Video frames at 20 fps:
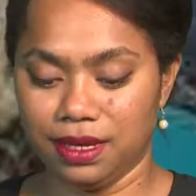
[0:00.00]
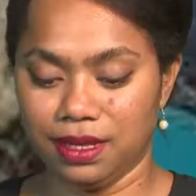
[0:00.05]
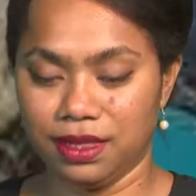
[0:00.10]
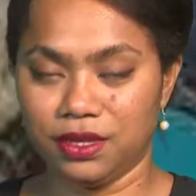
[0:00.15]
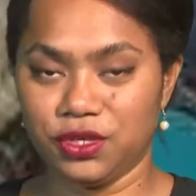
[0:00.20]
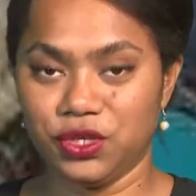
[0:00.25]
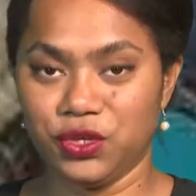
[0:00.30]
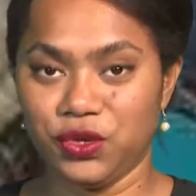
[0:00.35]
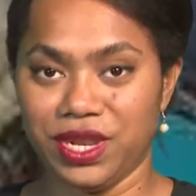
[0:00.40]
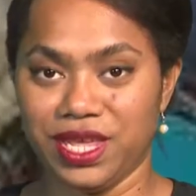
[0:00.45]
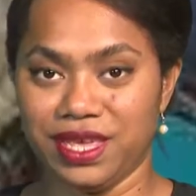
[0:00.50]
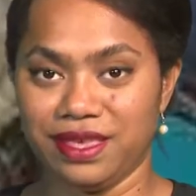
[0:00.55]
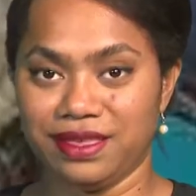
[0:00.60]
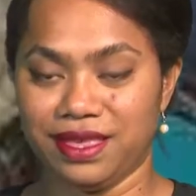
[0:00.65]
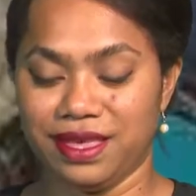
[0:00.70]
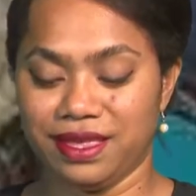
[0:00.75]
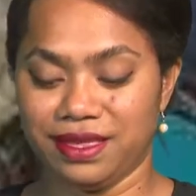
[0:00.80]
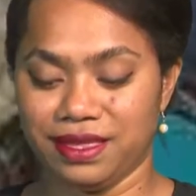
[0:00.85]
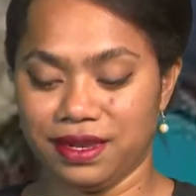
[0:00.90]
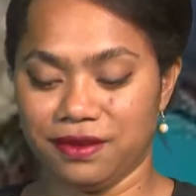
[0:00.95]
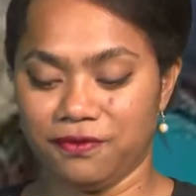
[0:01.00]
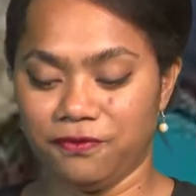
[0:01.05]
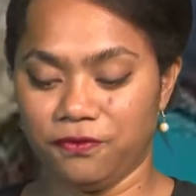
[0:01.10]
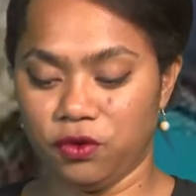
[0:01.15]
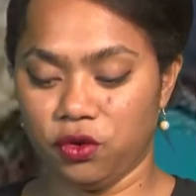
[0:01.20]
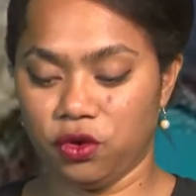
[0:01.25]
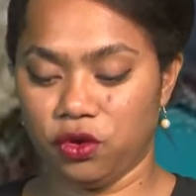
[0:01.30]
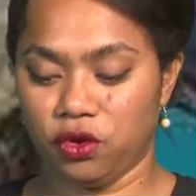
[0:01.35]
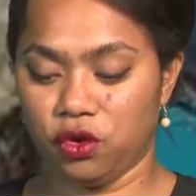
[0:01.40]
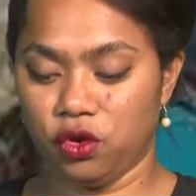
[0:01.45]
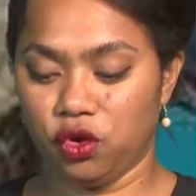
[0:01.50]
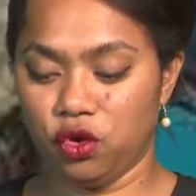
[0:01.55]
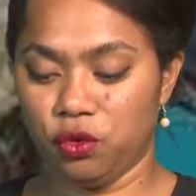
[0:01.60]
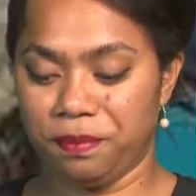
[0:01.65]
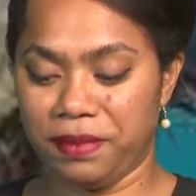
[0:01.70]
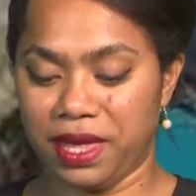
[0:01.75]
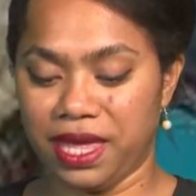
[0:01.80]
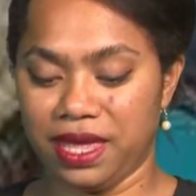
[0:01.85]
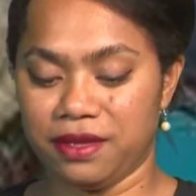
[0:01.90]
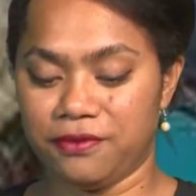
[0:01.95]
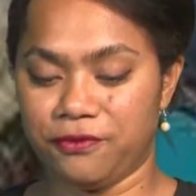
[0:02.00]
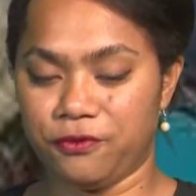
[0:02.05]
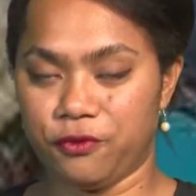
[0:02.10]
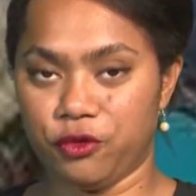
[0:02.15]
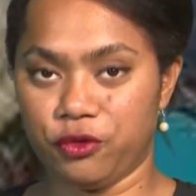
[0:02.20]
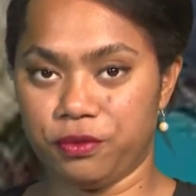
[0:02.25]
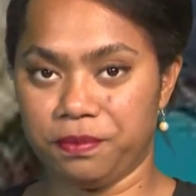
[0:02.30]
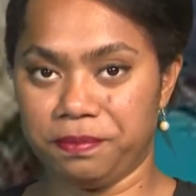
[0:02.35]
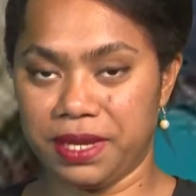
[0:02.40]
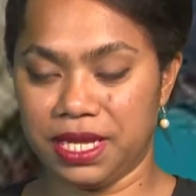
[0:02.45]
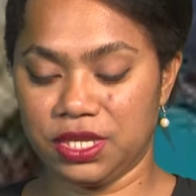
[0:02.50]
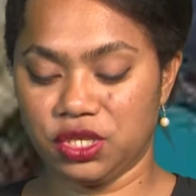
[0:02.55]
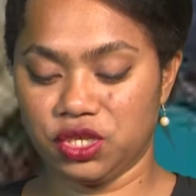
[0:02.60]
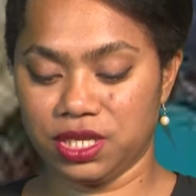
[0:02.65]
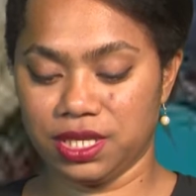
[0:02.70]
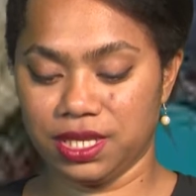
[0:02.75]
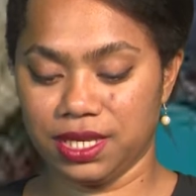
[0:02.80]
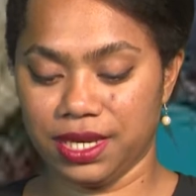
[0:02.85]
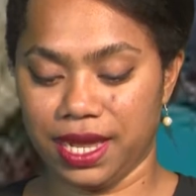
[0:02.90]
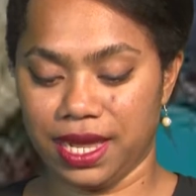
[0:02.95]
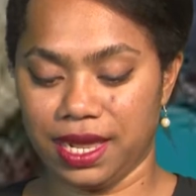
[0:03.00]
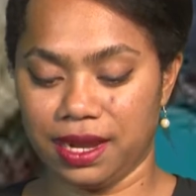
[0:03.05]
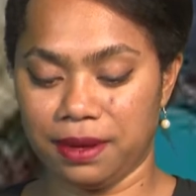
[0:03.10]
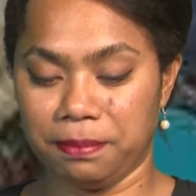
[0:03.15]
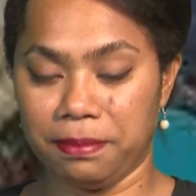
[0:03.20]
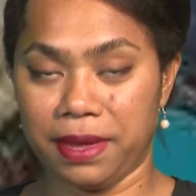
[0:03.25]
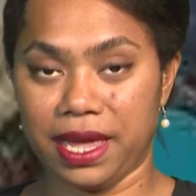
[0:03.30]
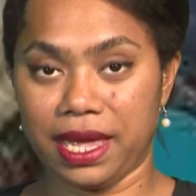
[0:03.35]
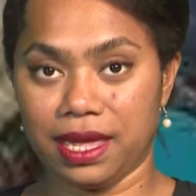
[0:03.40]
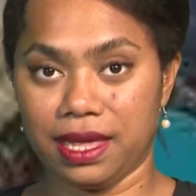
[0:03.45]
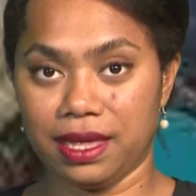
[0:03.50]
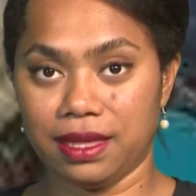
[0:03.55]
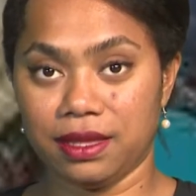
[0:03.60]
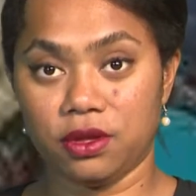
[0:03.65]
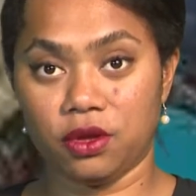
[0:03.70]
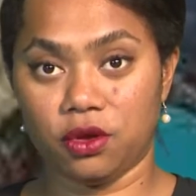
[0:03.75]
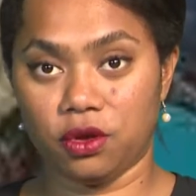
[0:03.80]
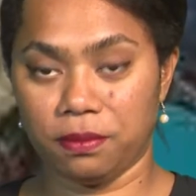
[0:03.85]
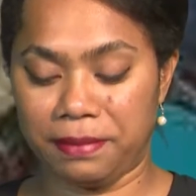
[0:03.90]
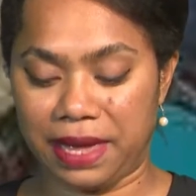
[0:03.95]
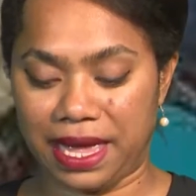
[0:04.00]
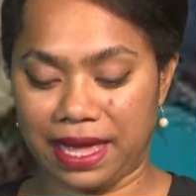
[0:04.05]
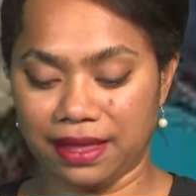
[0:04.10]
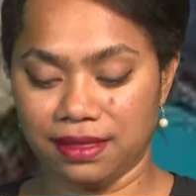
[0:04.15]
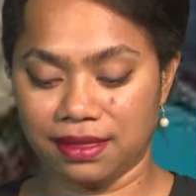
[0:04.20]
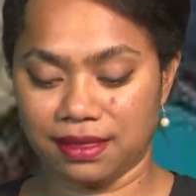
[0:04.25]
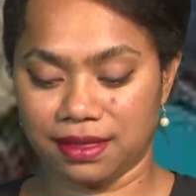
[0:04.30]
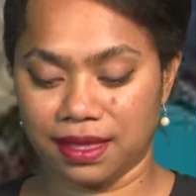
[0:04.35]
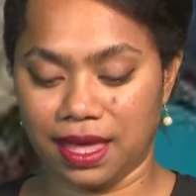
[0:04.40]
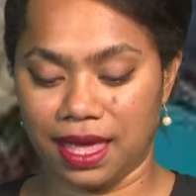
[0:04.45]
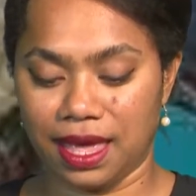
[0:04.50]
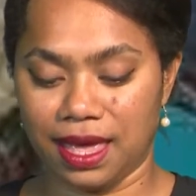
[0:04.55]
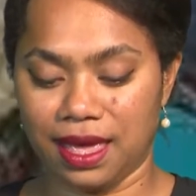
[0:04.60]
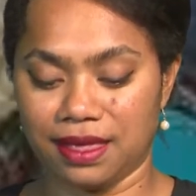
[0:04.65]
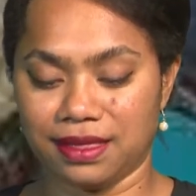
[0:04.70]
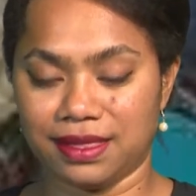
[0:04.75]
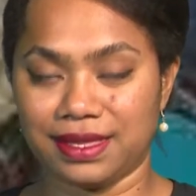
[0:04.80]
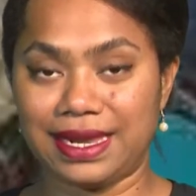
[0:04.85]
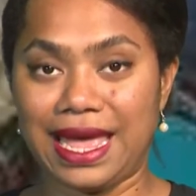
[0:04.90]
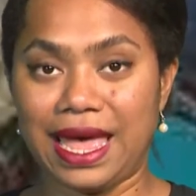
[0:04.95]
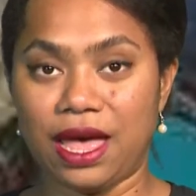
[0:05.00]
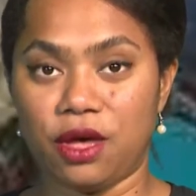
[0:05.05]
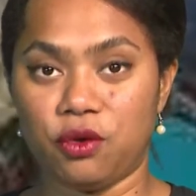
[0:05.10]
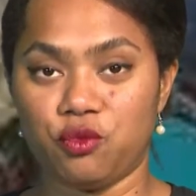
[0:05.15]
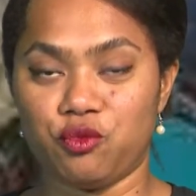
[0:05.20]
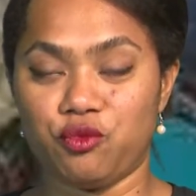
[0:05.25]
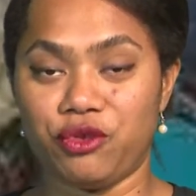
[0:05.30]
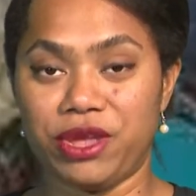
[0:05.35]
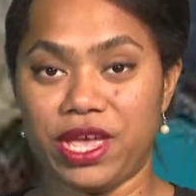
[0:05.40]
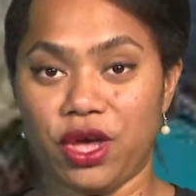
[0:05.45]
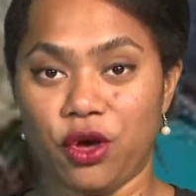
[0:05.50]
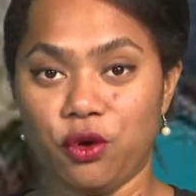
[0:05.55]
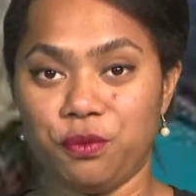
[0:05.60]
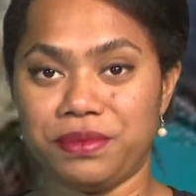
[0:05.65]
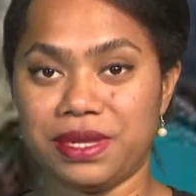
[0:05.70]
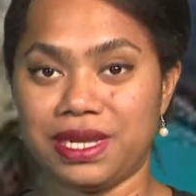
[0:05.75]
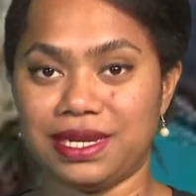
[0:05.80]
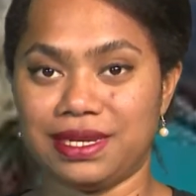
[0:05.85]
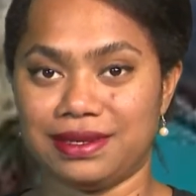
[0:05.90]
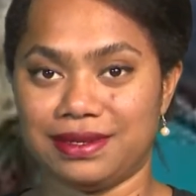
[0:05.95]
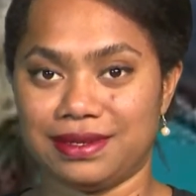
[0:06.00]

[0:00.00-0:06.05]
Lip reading: The shooting season for lupe, fruit pigeon, and peka, or bats, has now reopened.